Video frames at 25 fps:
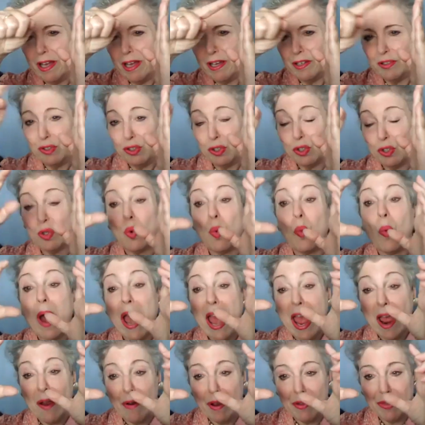uh,
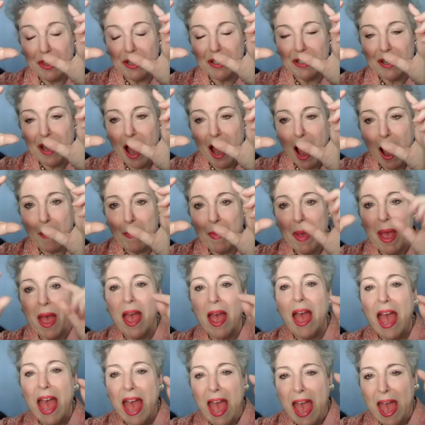square at the top.
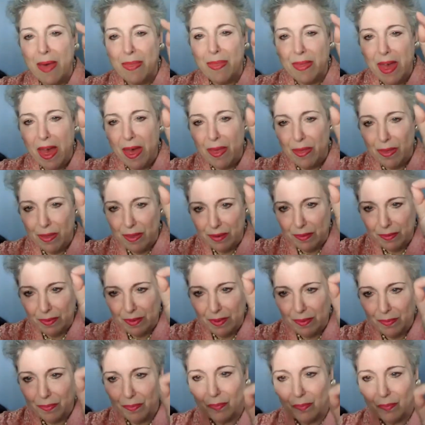And then fold it.